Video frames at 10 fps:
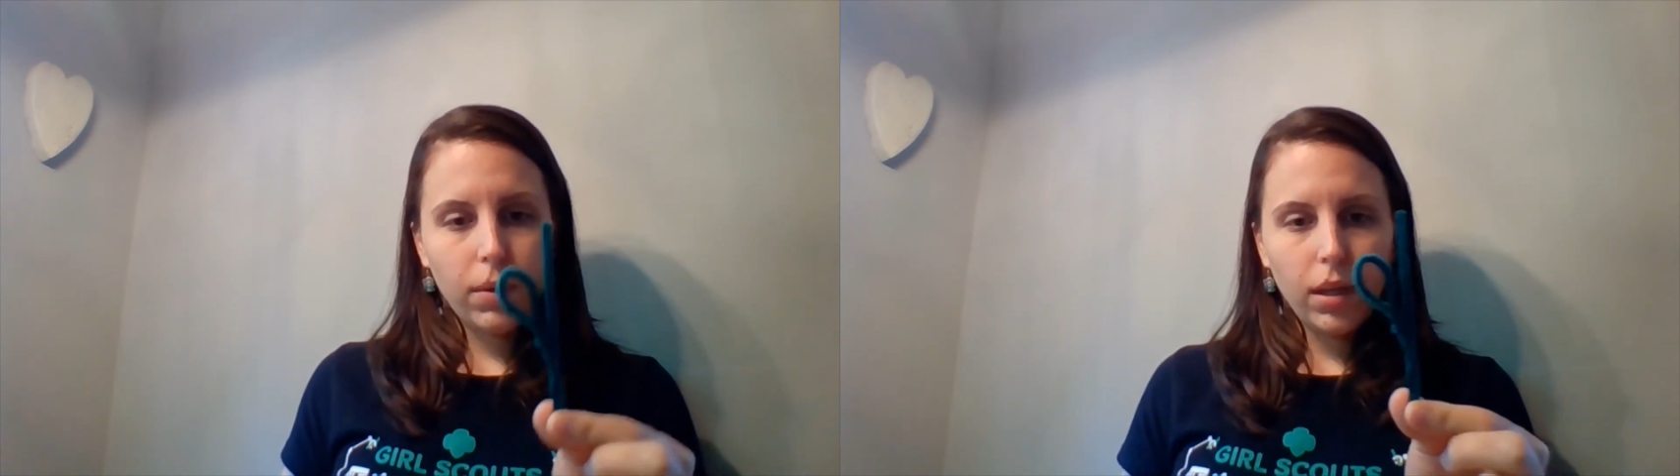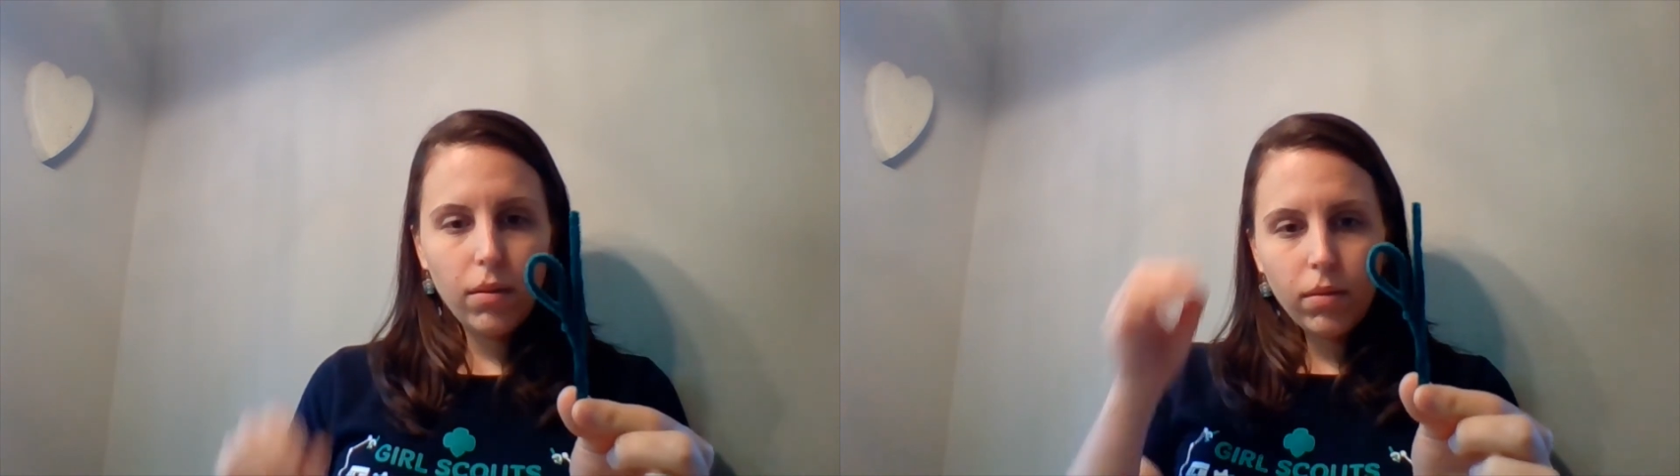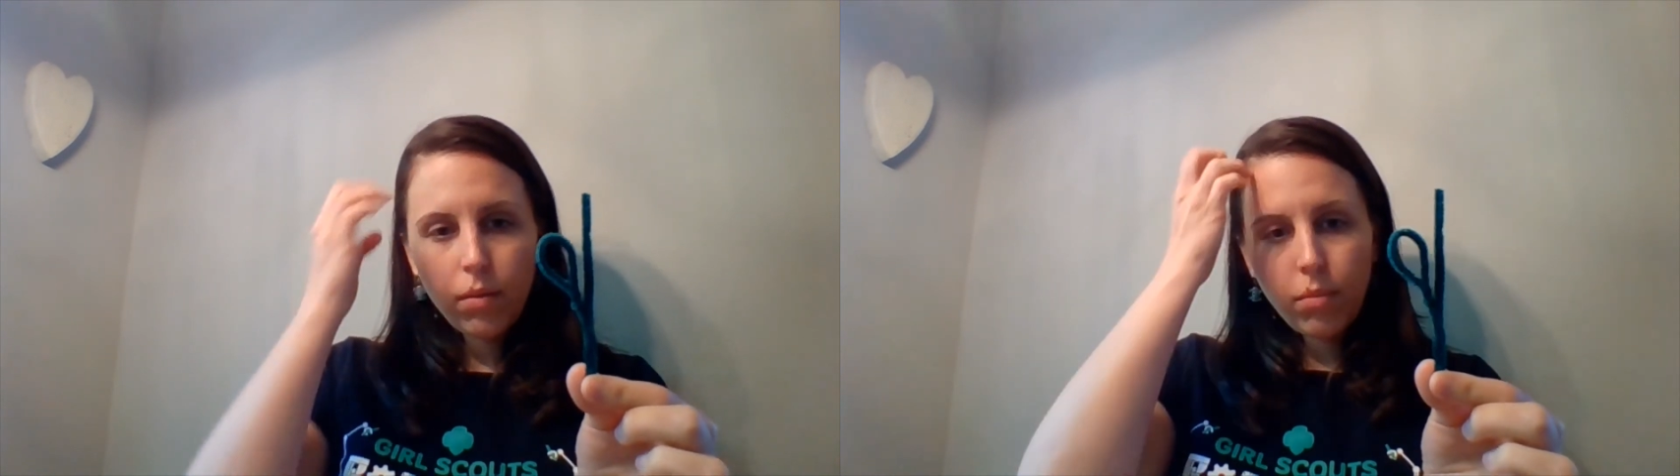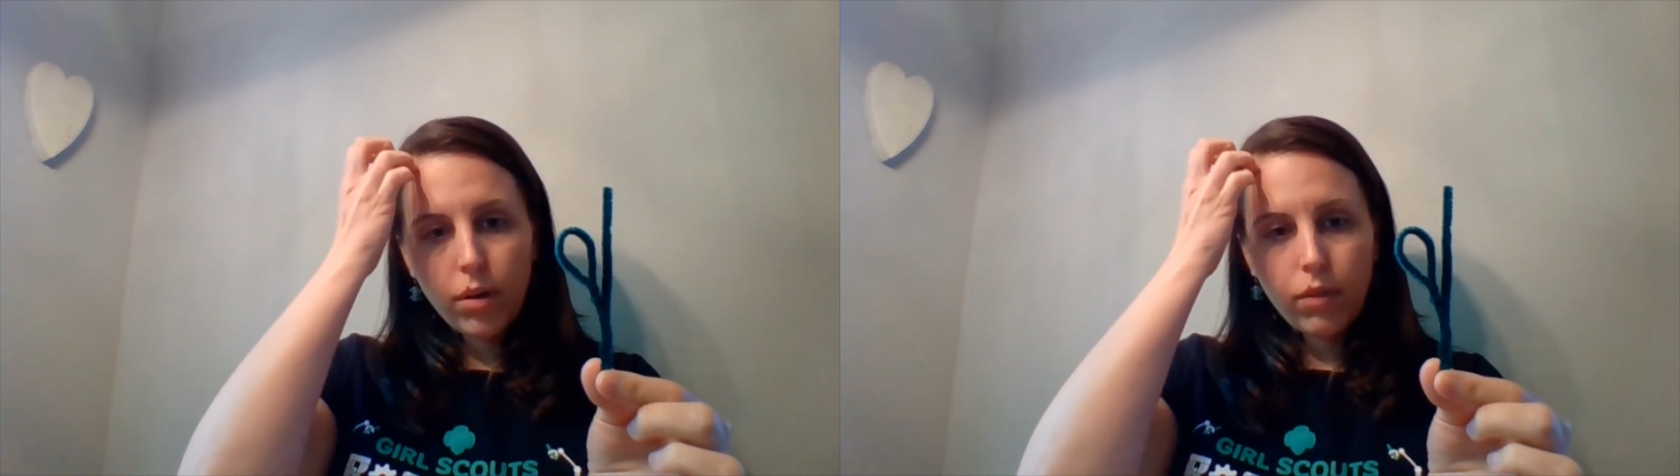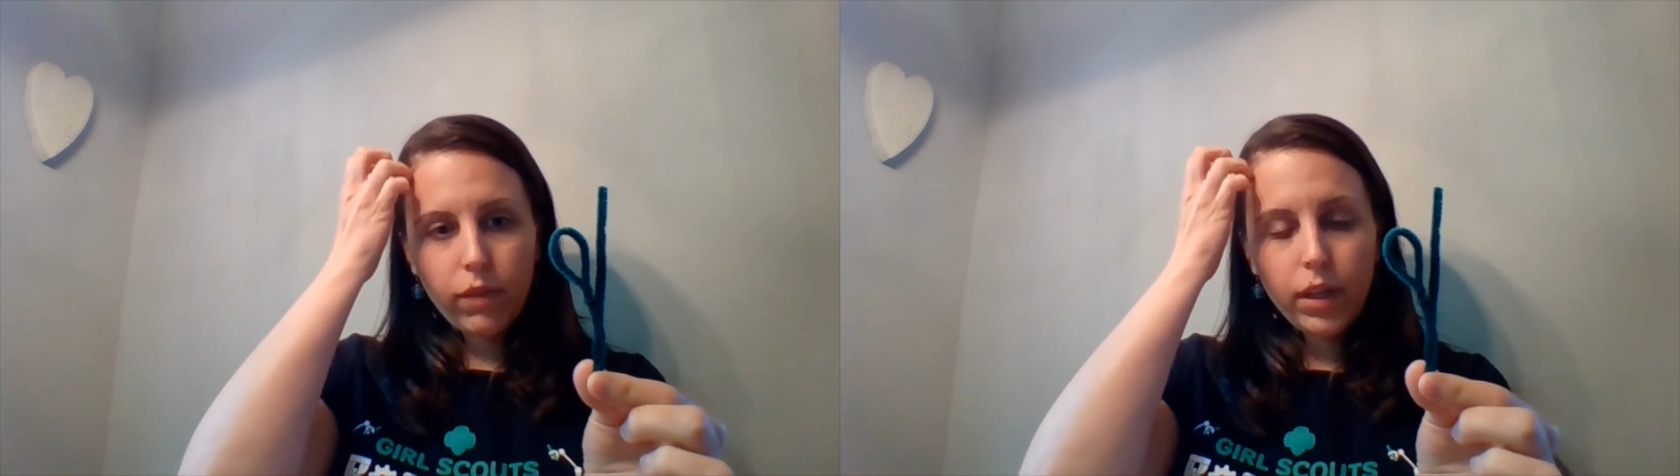go,
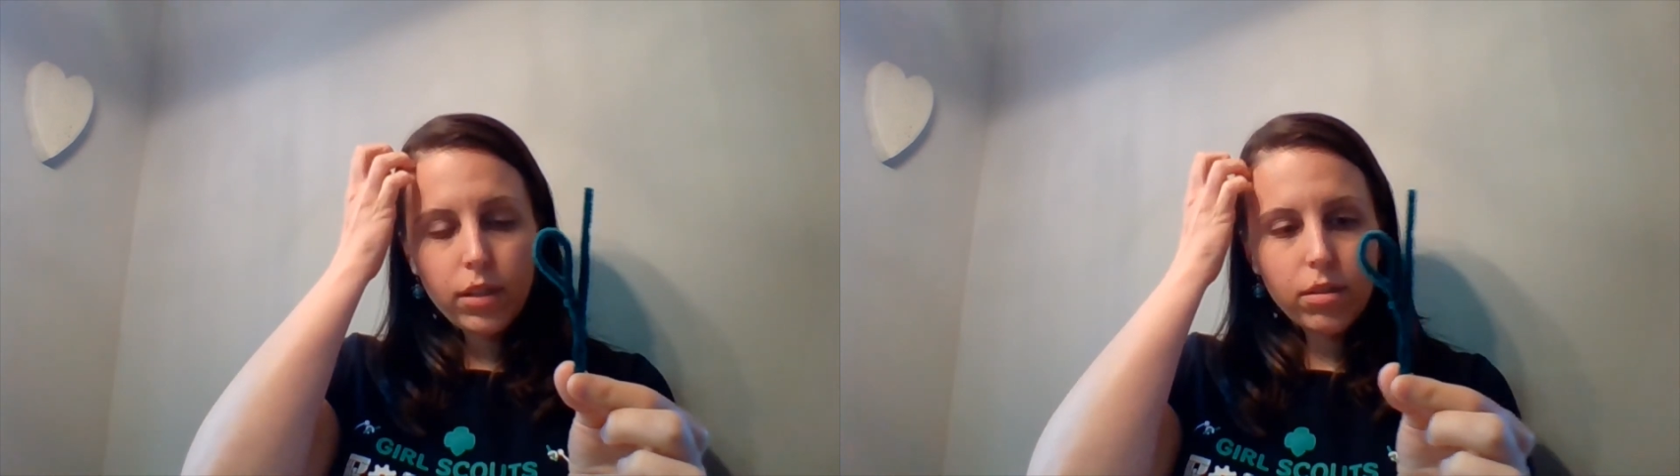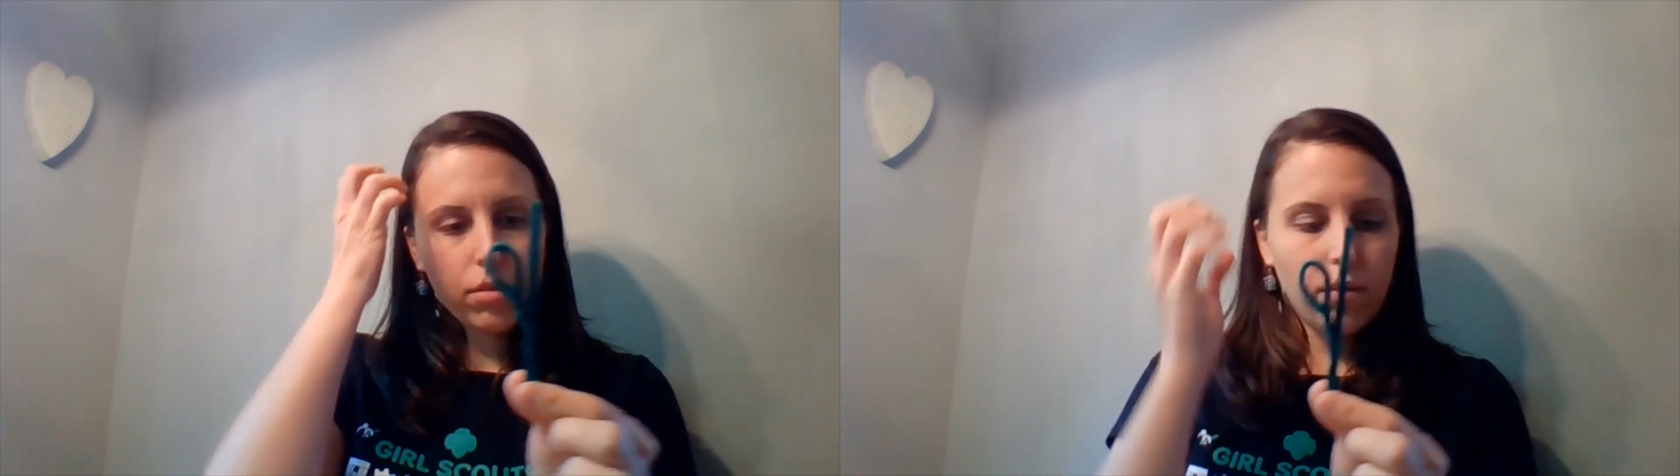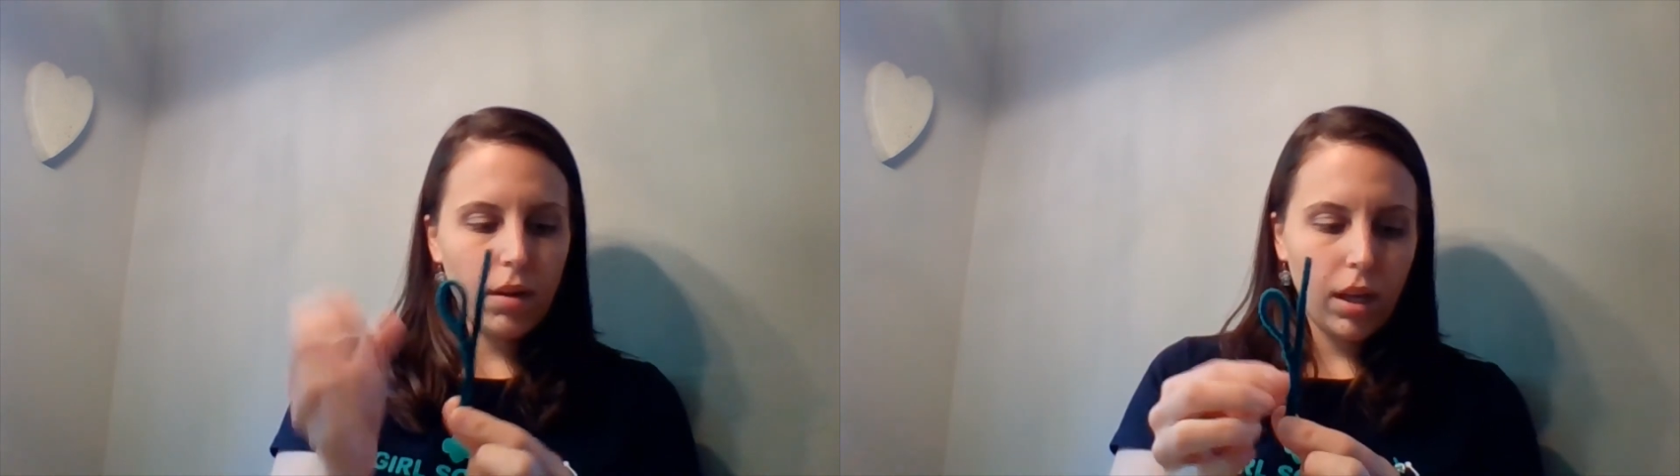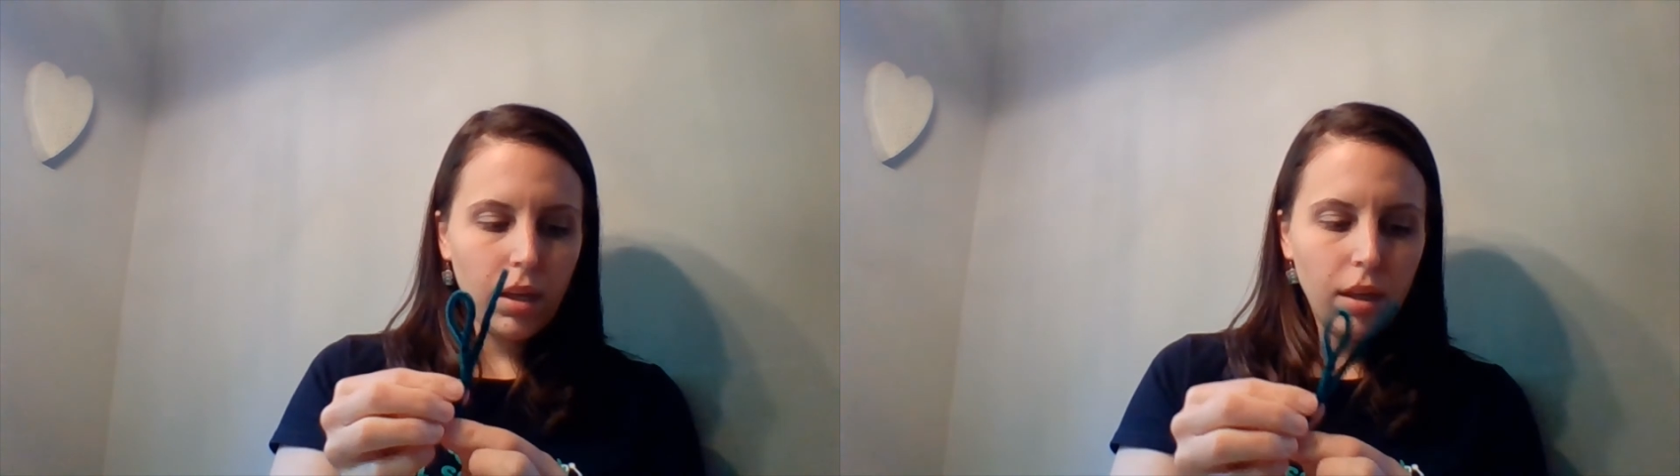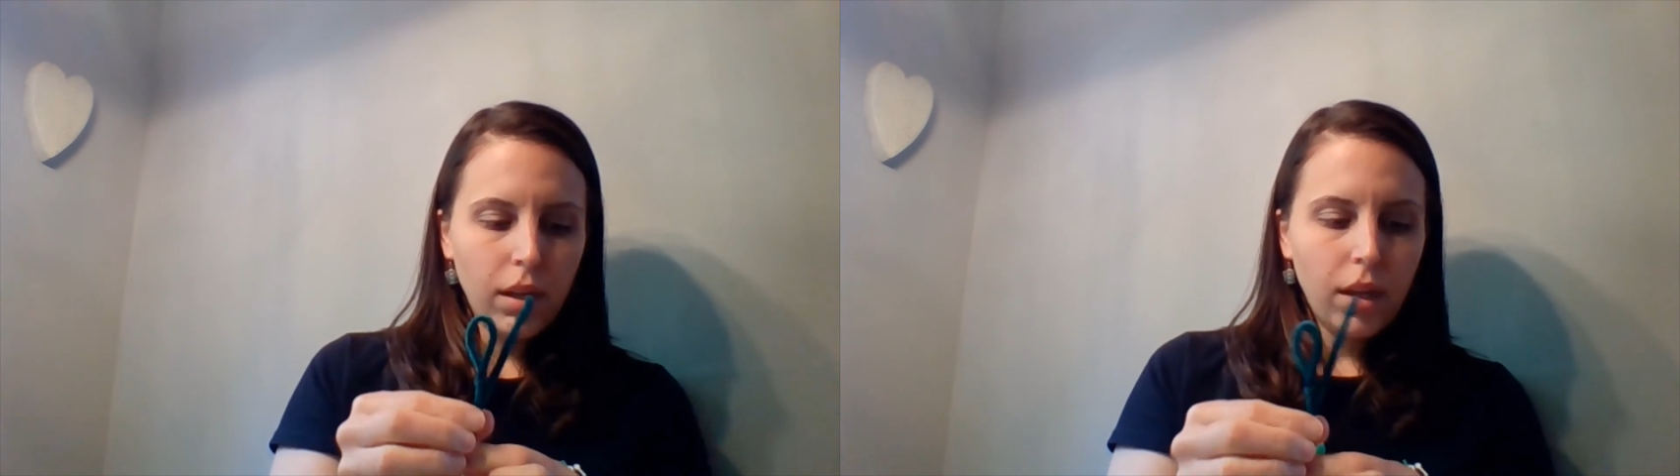perfect, okay?